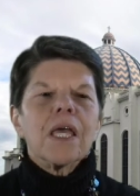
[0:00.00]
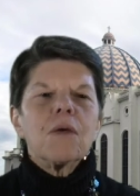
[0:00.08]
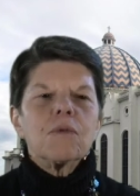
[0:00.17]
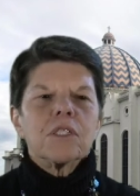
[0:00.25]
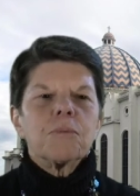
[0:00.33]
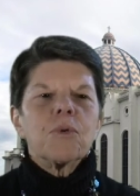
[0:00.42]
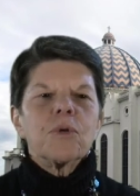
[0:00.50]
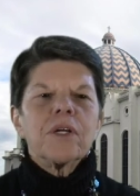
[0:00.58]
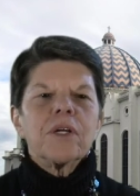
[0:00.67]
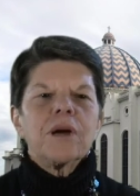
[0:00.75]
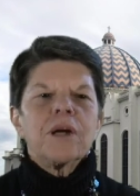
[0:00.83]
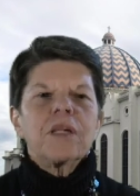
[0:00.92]
He was
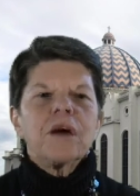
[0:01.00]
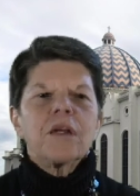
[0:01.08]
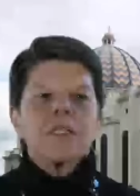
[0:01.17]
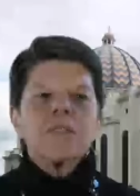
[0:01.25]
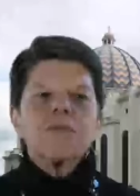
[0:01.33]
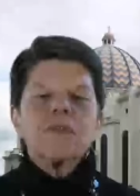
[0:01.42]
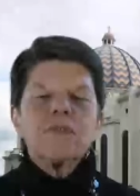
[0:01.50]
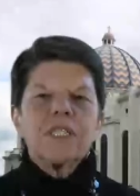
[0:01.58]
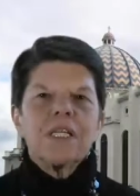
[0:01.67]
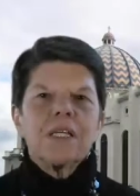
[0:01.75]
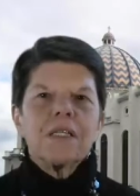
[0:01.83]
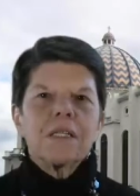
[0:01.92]
born on August
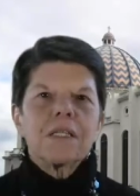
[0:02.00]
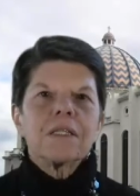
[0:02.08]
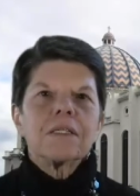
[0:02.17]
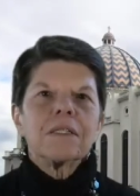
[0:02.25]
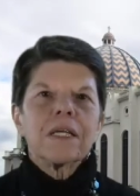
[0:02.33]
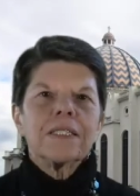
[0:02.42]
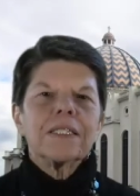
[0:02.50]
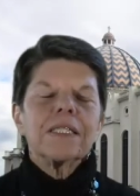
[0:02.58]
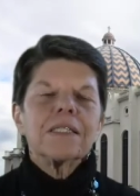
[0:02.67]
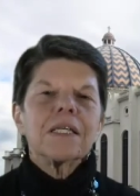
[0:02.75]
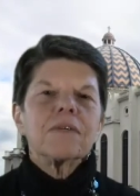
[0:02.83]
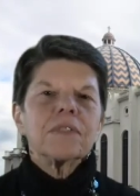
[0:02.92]
15,
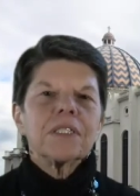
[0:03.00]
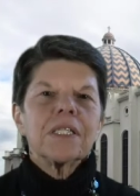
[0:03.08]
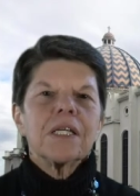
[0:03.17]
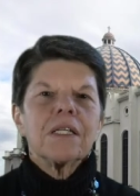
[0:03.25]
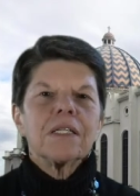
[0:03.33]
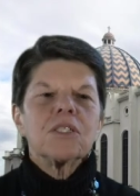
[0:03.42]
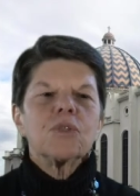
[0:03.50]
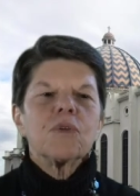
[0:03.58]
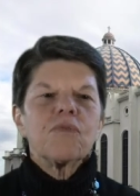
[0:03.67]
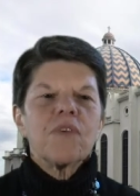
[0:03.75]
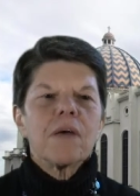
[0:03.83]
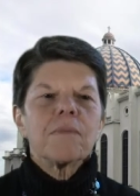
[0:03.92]
1917, into
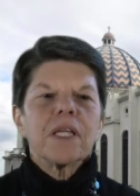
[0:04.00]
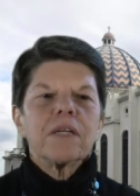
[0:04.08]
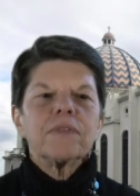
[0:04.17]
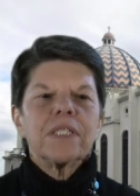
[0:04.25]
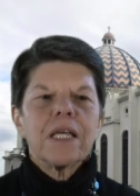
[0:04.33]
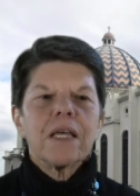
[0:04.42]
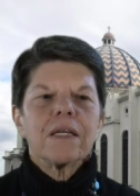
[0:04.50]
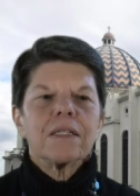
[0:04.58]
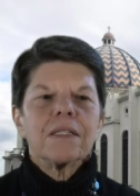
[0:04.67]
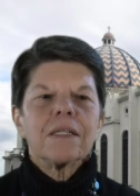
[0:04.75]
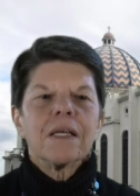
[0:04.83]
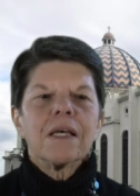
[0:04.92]
a family of
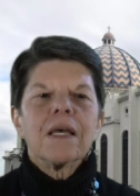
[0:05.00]
10